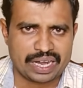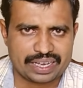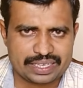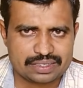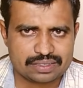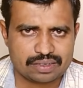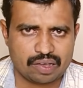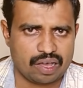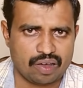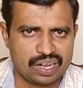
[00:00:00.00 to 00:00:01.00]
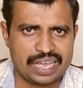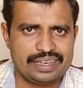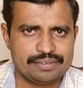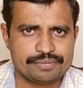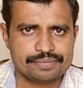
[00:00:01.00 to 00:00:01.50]
market
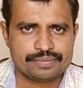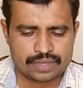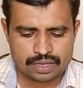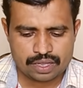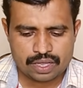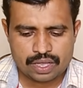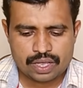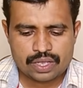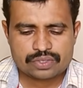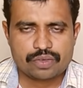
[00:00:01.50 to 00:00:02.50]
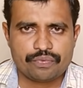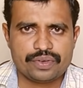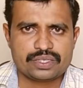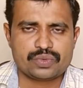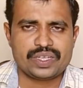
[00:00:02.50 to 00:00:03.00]
online. So
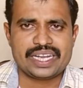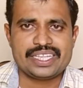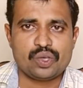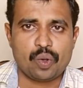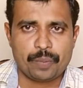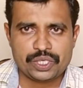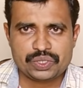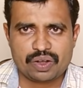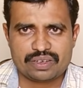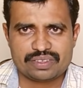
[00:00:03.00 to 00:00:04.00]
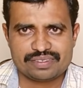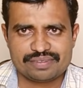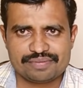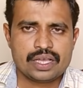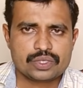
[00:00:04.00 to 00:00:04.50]
first one, that is the OpenShot.
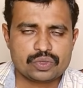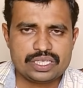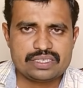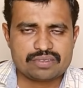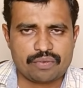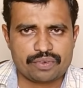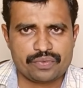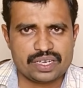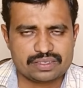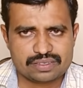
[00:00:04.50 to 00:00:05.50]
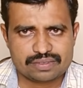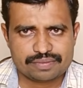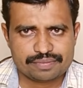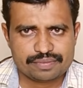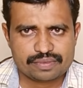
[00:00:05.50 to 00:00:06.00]
So these softwares,
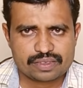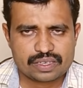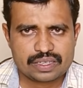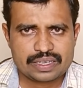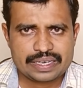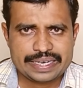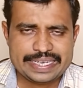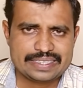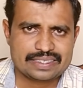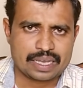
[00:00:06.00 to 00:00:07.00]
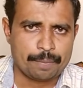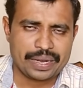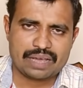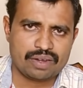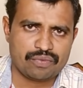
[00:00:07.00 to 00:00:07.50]
it is
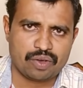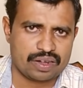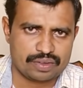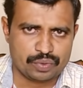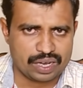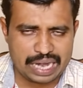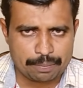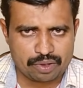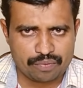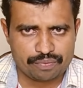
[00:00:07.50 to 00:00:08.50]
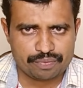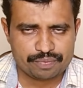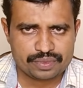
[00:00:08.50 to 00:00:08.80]
compatible for your laptop,